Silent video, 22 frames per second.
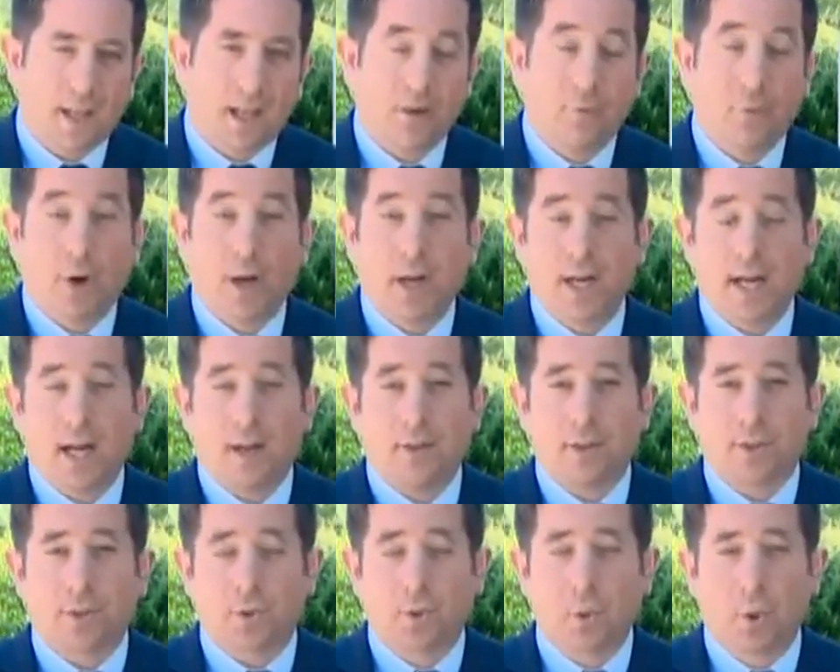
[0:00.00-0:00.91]
And right now,
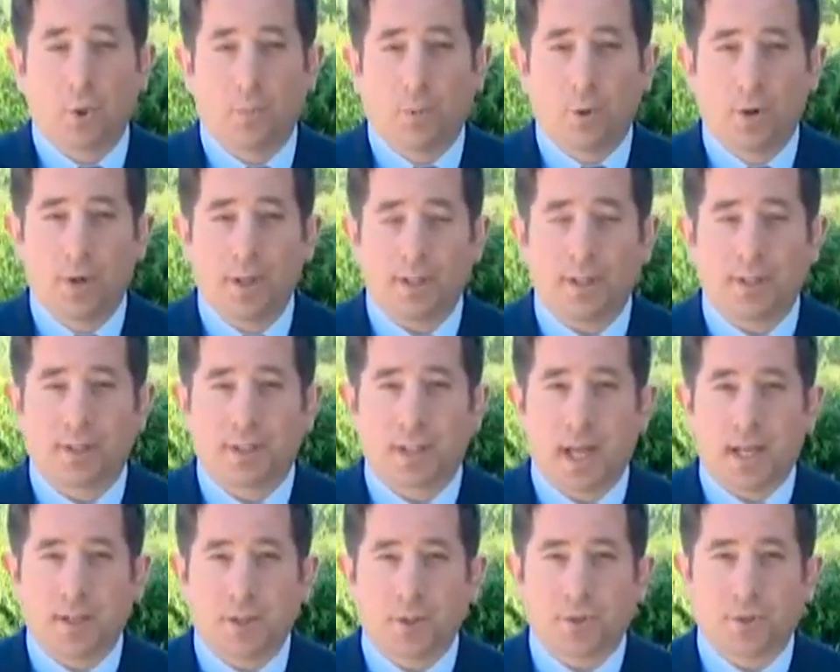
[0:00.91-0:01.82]
the school board is
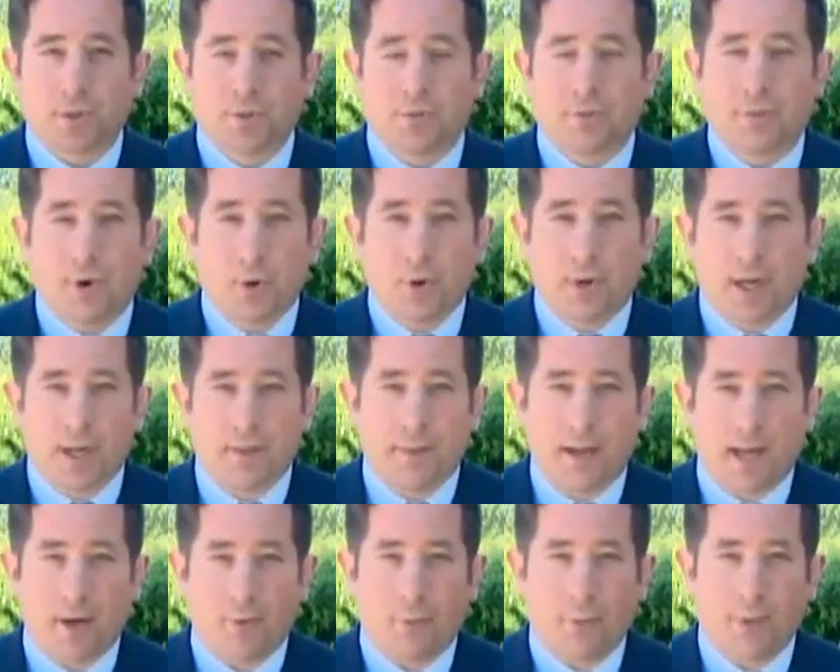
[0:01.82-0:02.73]
scheduled to vote on
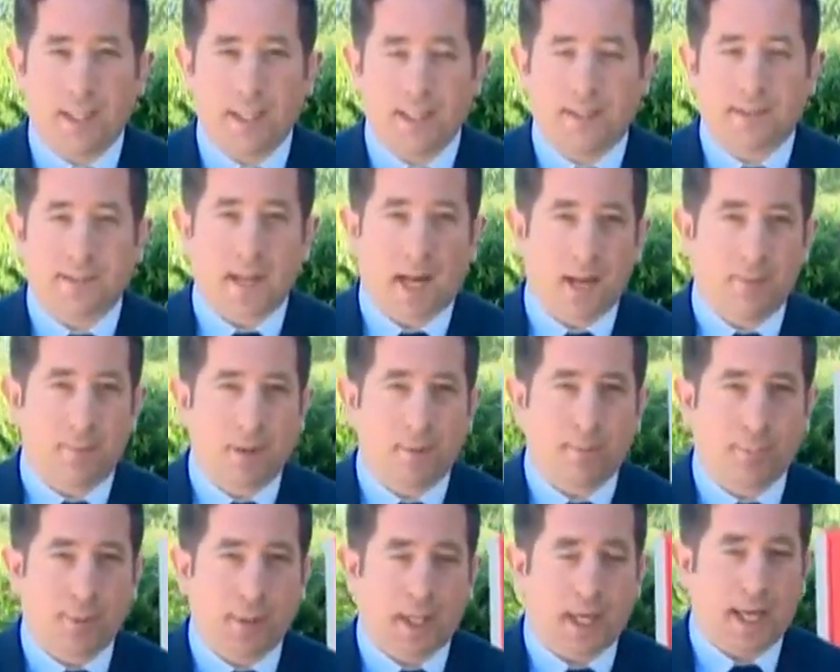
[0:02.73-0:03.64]
that reassignment
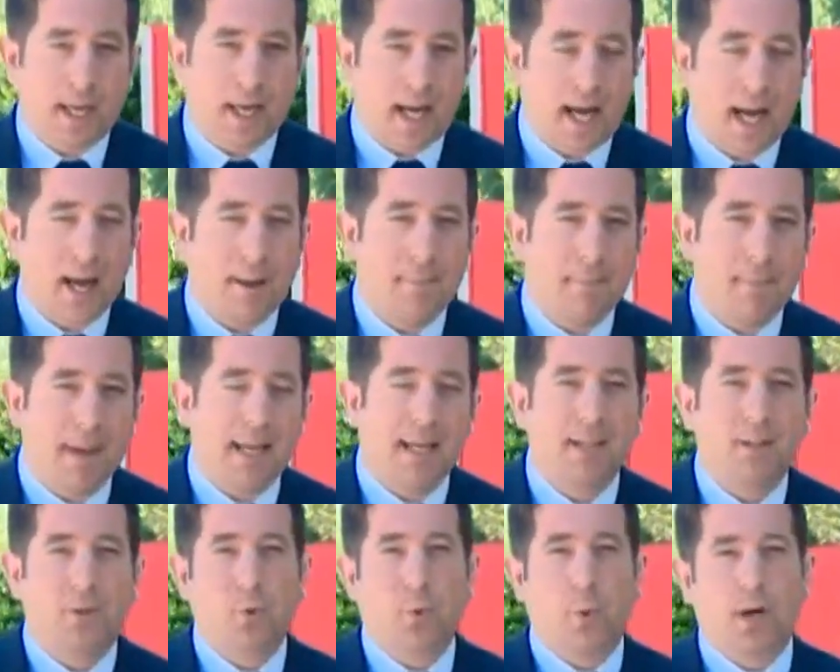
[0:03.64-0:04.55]
plan on
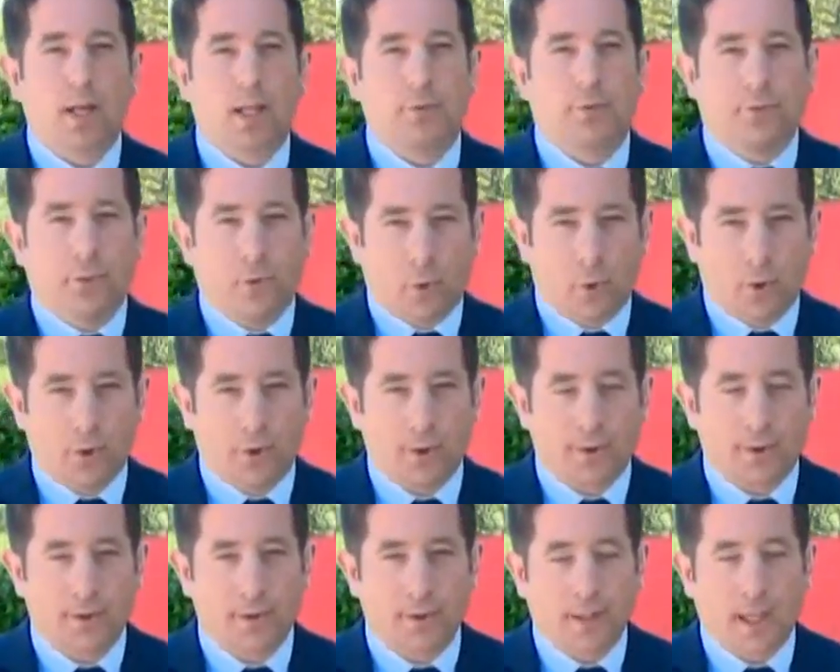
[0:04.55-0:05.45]
May 24th.
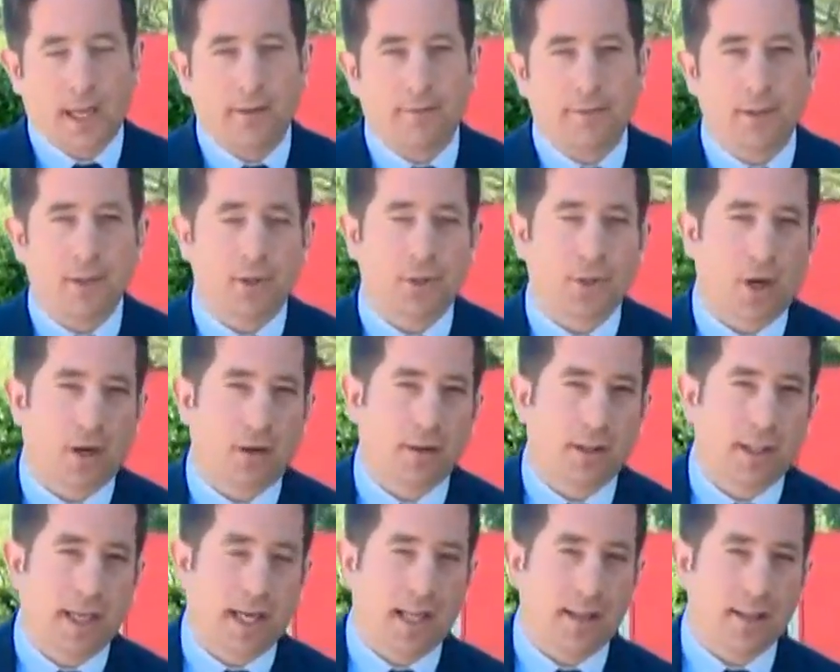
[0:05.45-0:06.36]
Live in
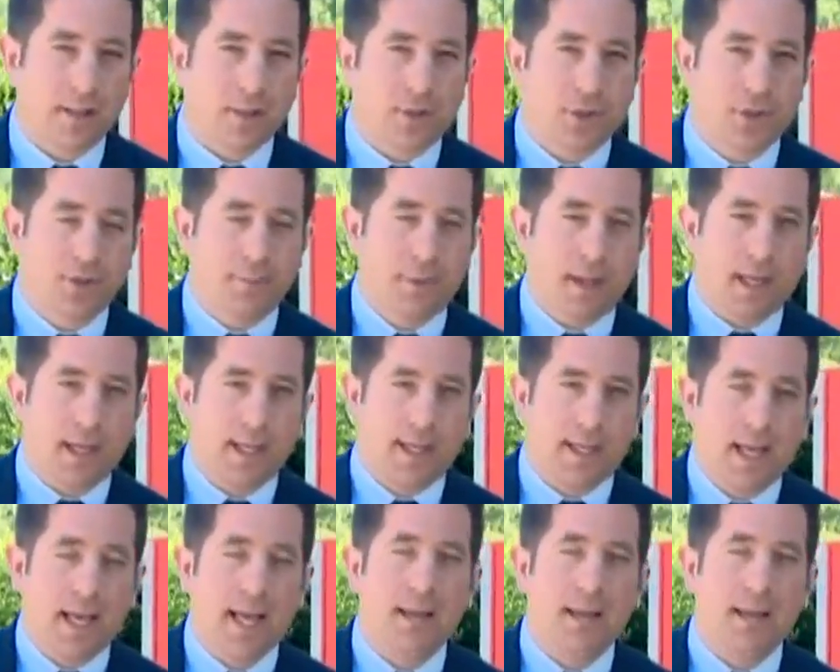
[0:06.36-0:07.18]
Charlotte, Alex Shabad,